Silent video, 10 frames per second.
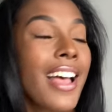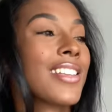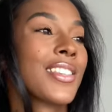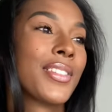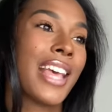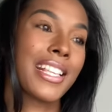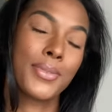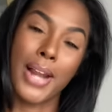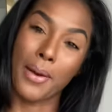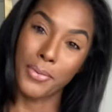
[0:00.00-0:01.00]
So that's
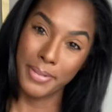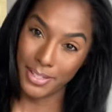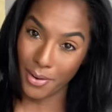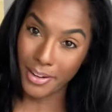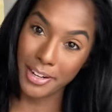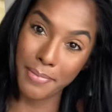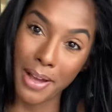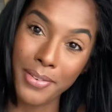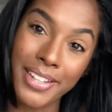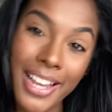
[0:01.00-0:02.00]
what I will be talking
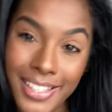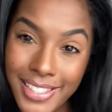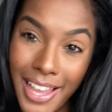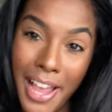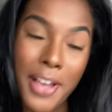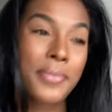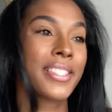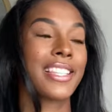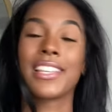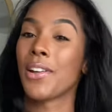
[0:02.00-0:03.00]
about next time.
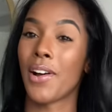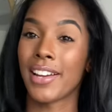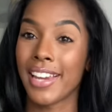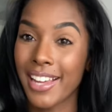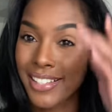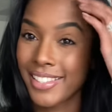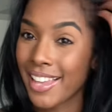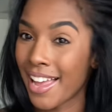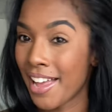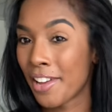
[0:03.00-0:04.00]
See y'all next
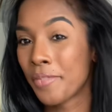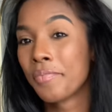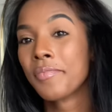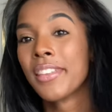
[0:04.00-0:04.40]
time.